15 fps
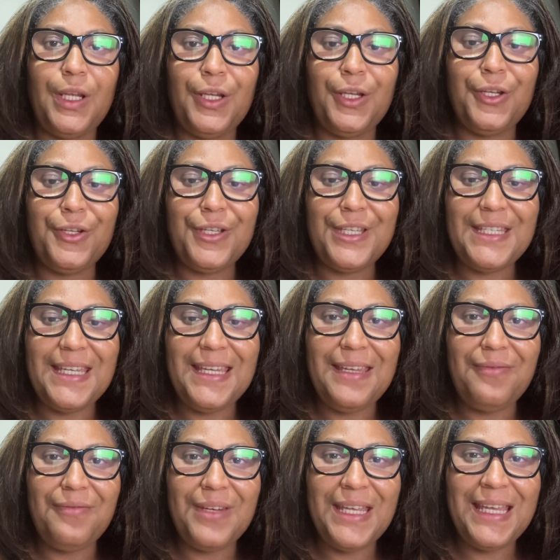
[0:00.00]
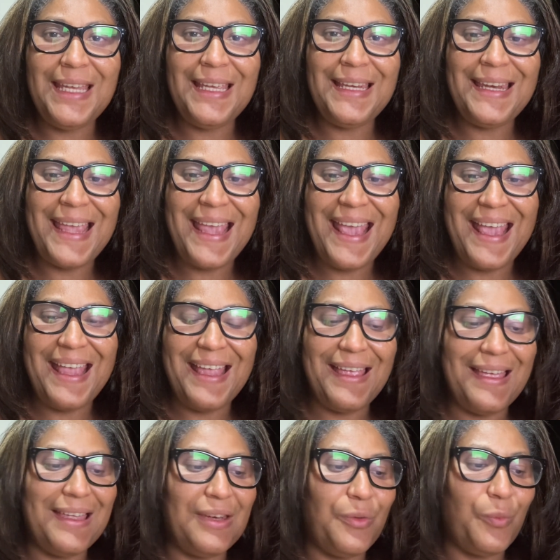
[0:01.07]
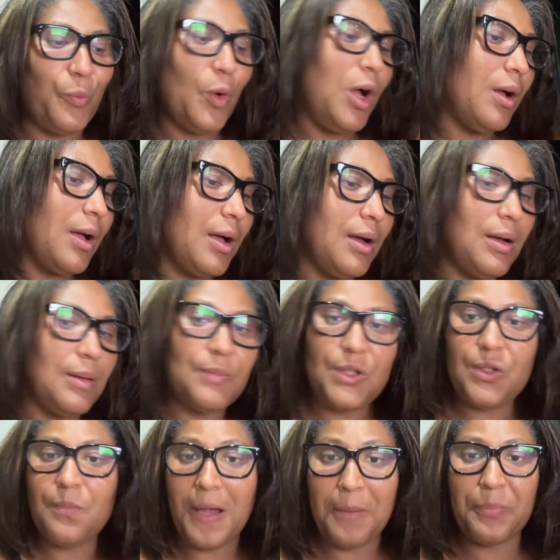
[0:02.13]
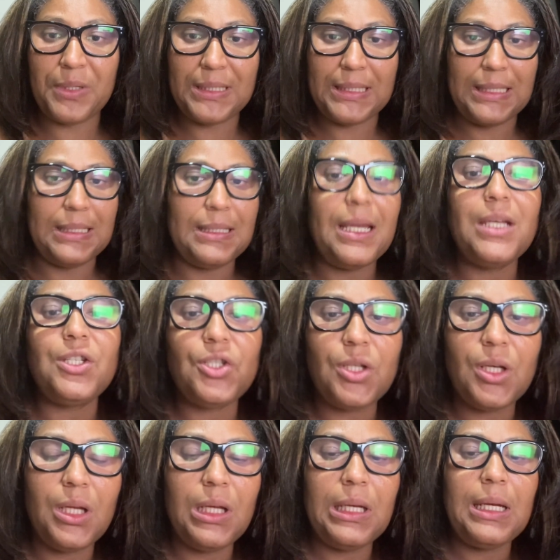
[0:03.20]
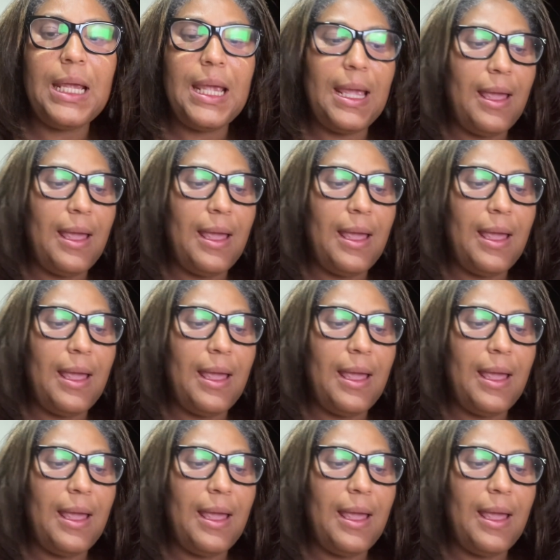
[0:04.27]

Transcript: Good evening and welcome to my presentation.